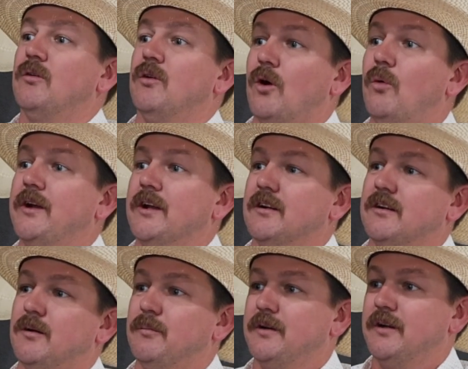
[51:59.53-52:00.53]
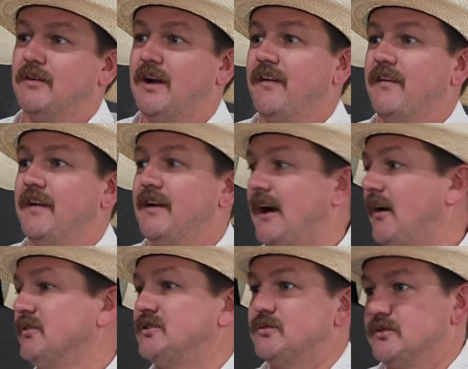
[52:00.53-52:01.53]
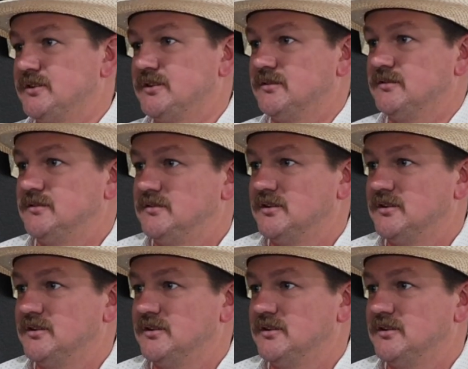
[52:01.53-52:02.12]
growing in the company rather than outsourcing